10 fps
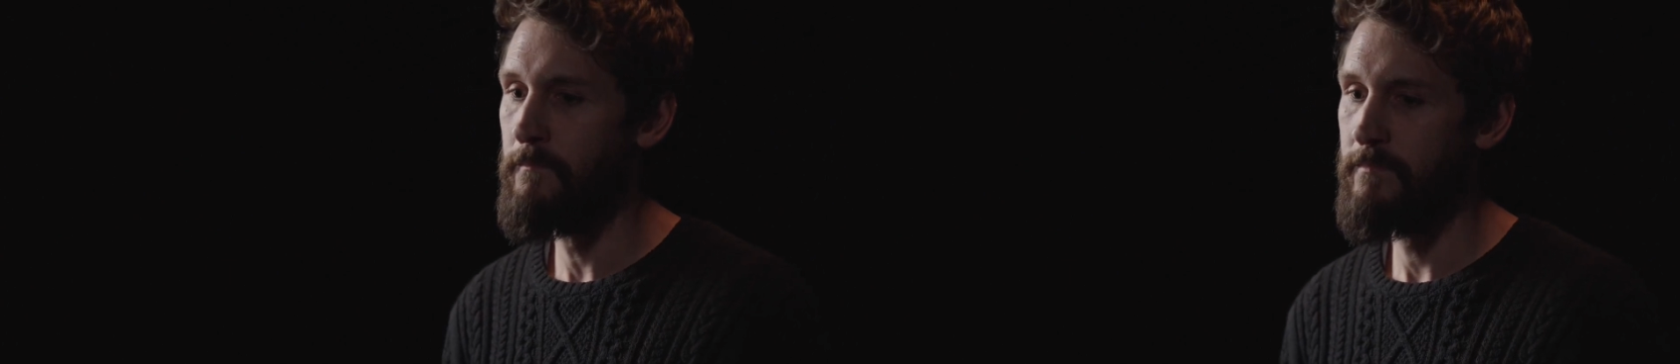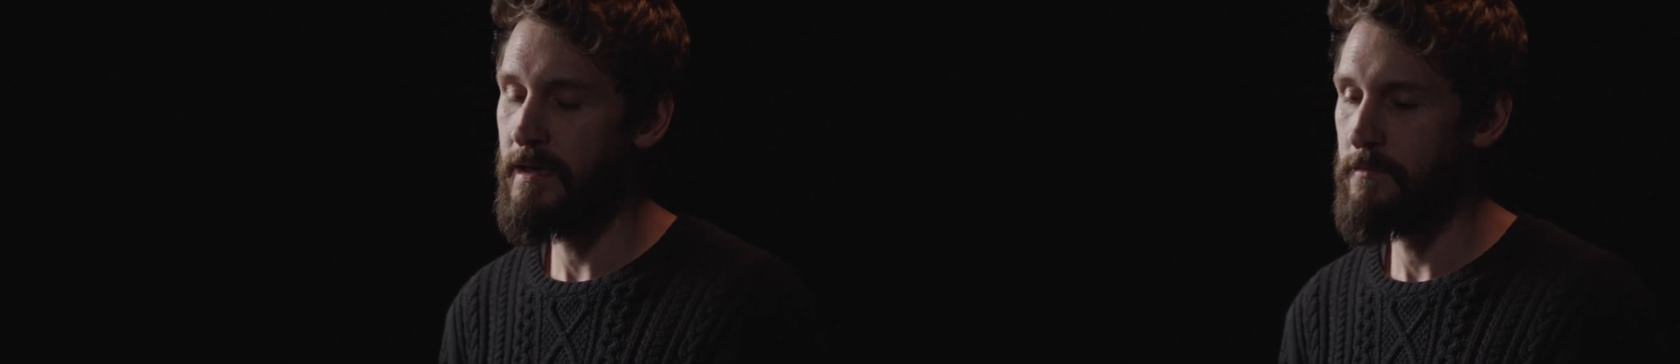
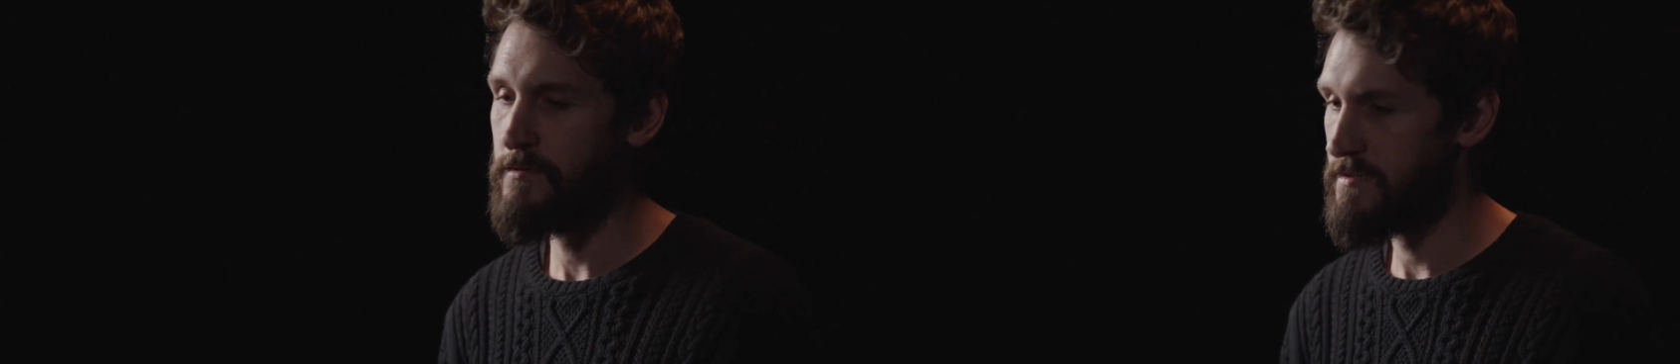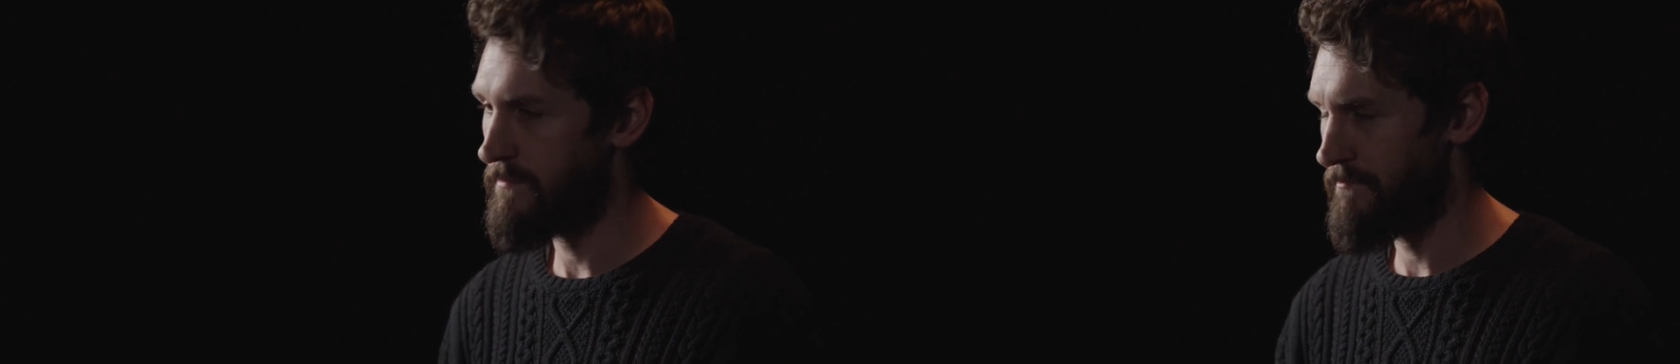That
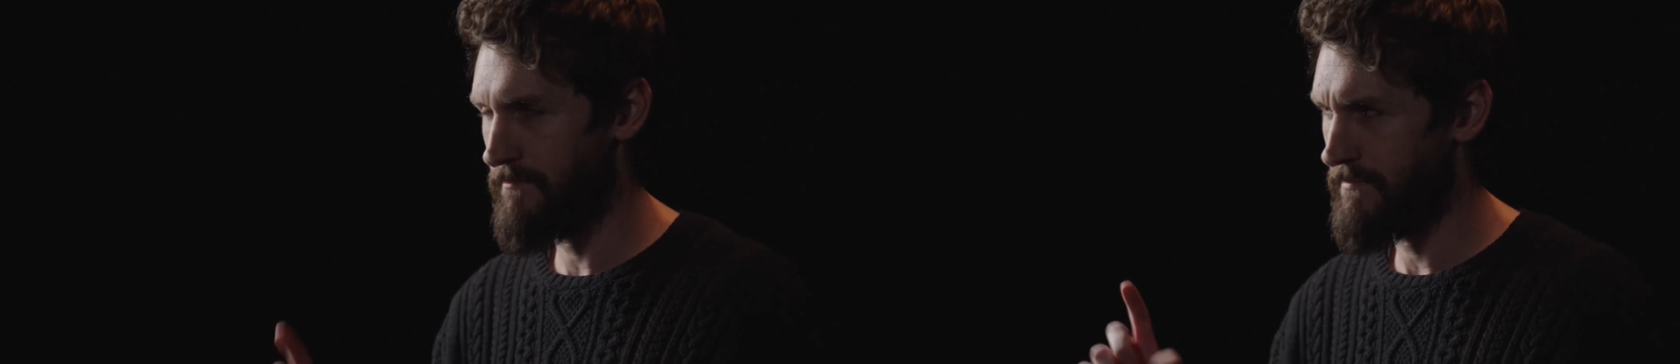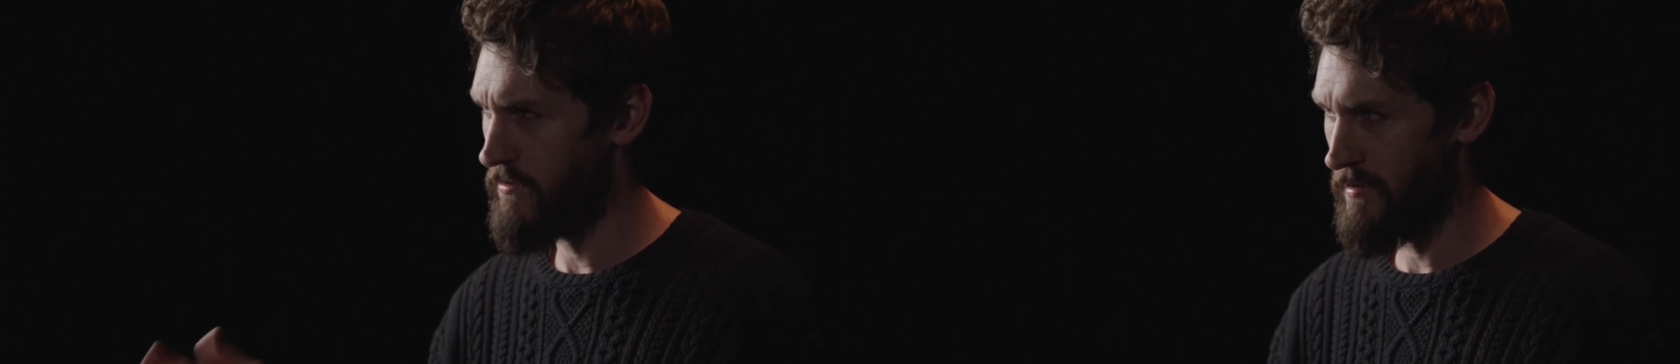was
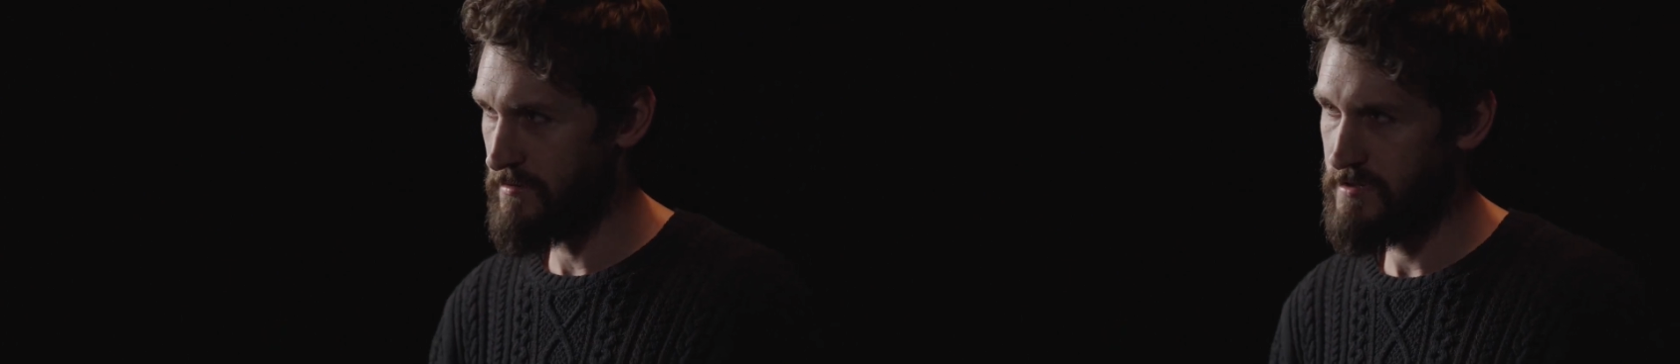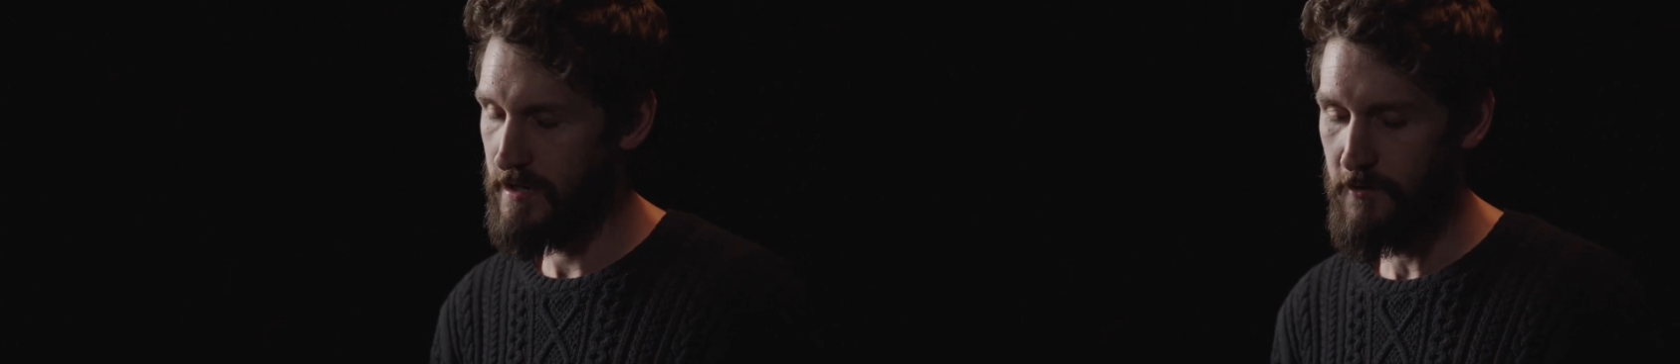2
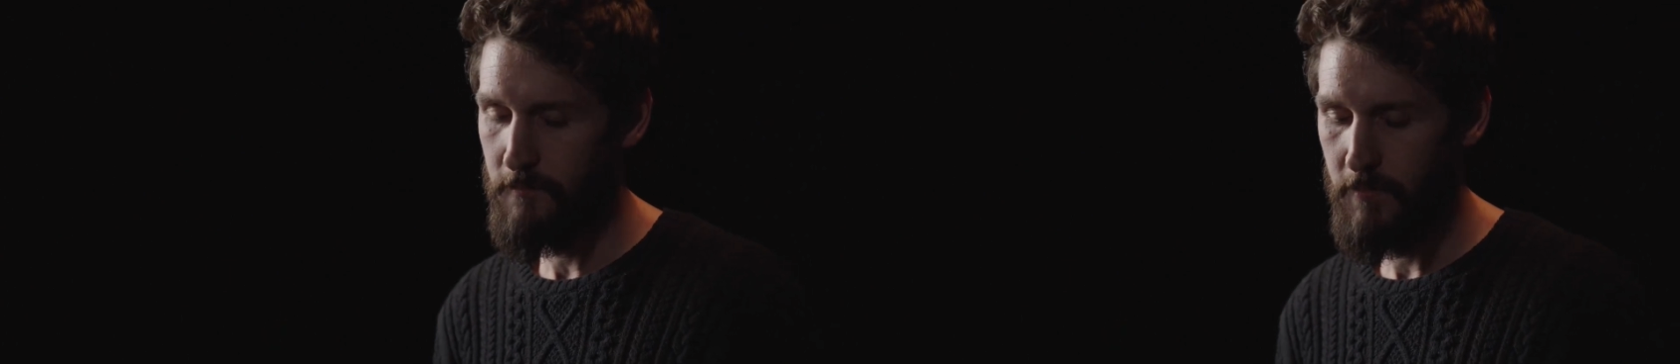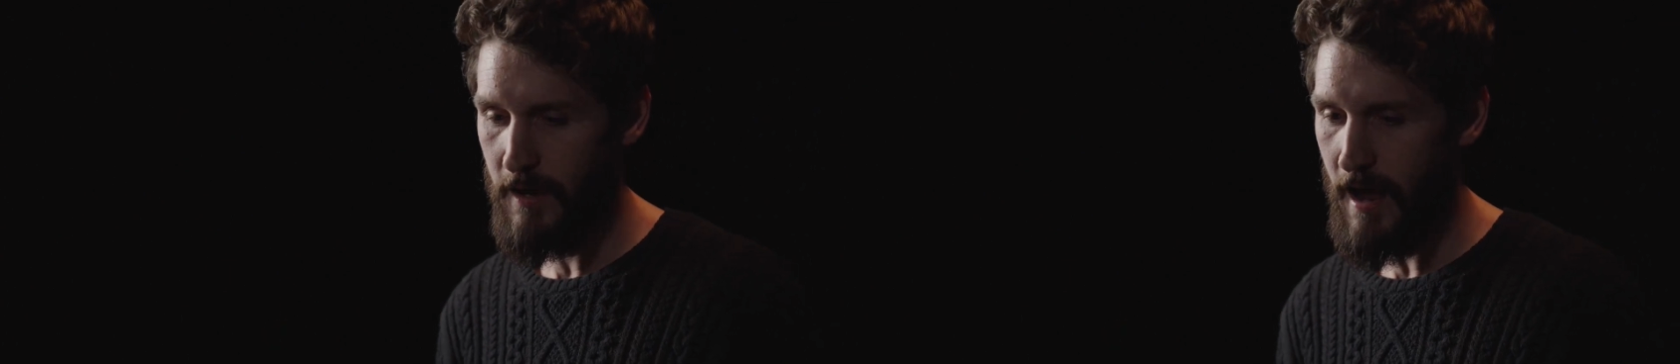years later. But